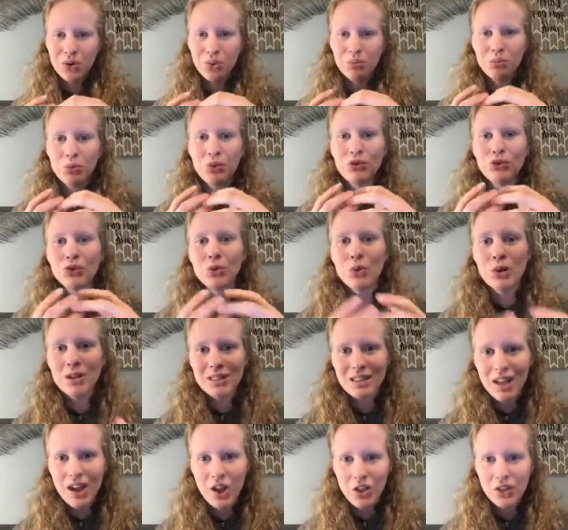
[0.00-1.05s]
move towards
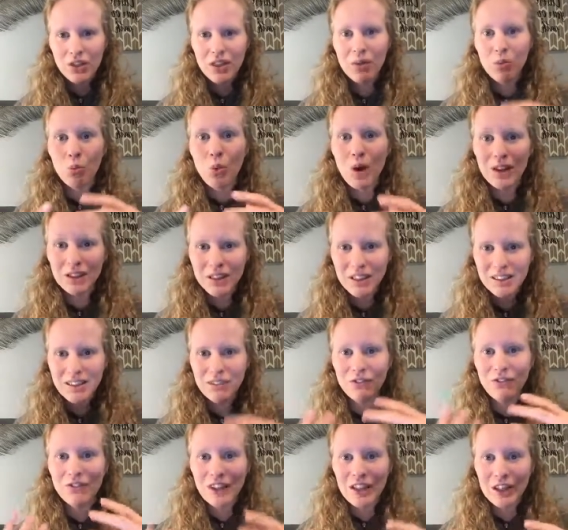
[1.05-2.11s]
health and wellness
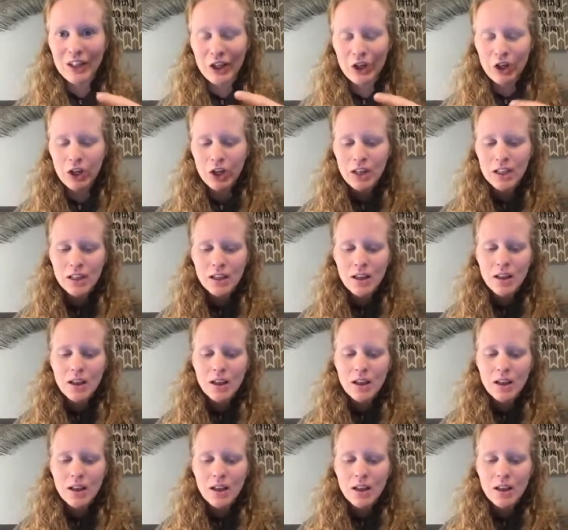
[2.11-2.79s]
and feeling good.